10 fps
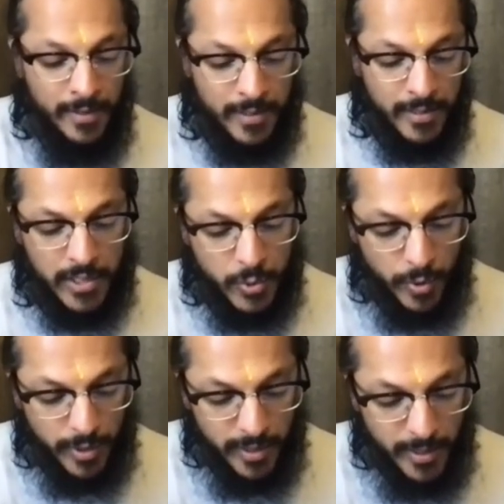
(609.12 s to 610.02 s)
The next
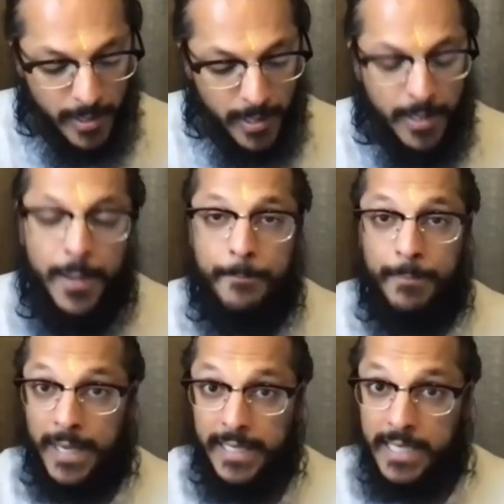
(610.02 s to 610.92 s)
quarter,
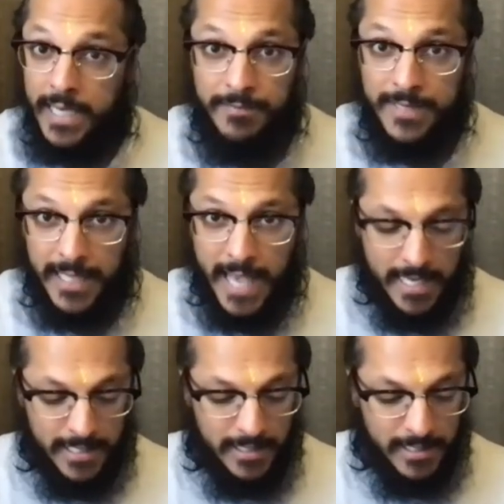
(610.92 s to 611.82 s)
mai comes
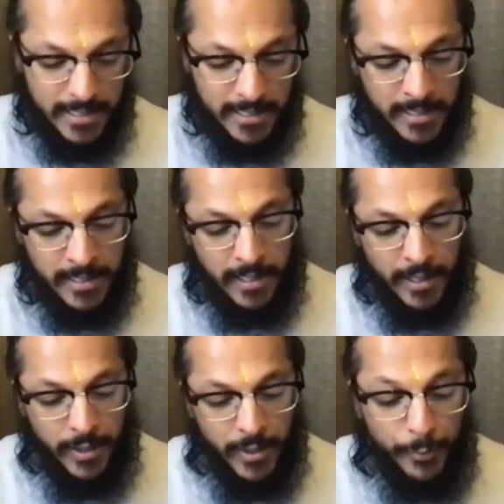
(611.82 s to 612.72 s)
again.
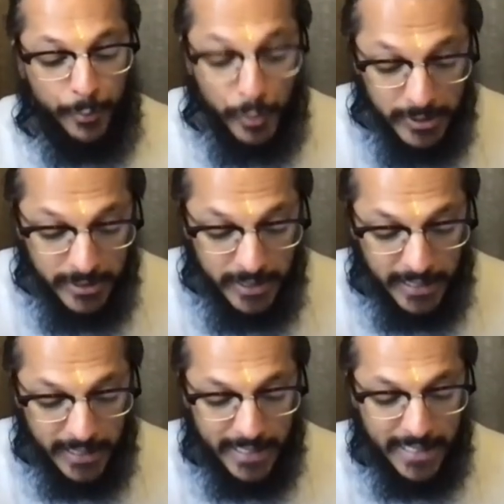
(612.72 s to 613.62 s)

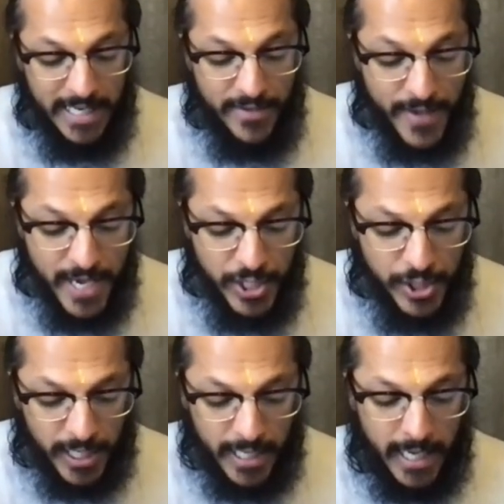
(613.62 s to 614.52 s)
Buddhi
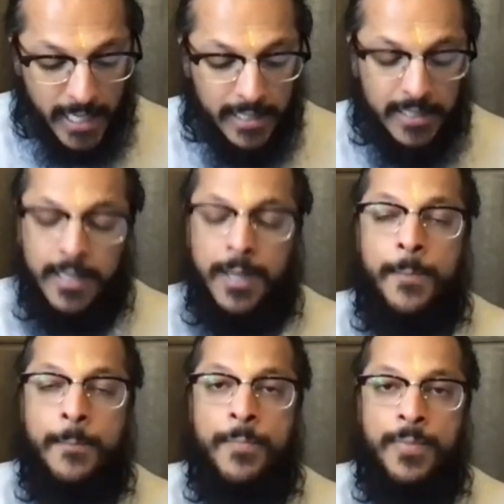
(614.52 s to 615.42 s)
niveshaya,
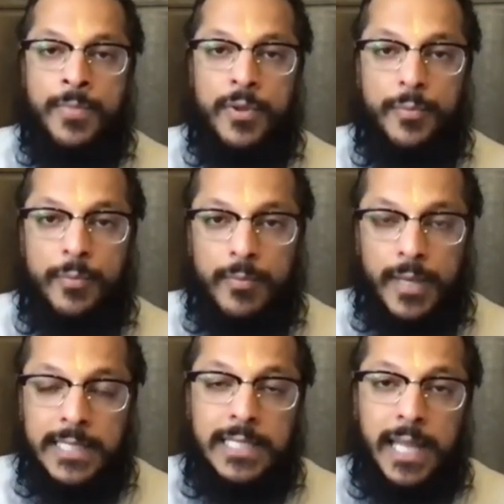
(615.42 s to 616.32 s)
the
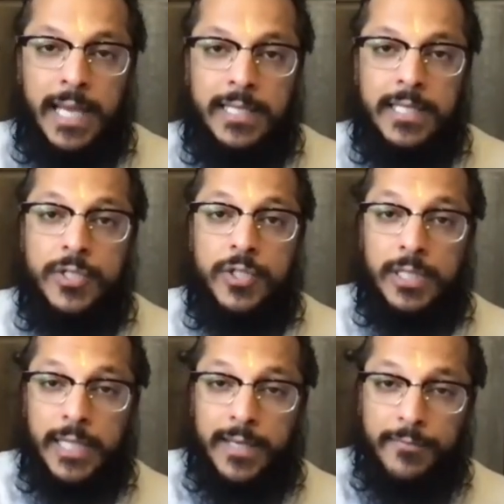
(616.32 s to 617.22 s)
intellect is to
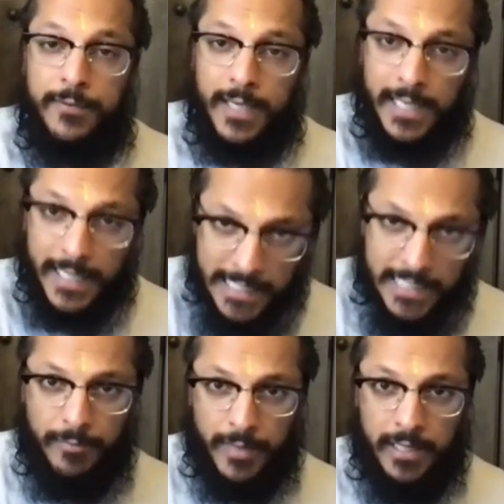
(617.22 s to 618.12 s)
live
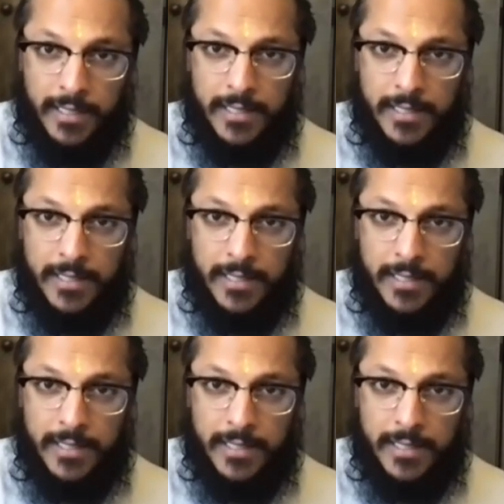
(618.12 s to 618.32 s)
in me.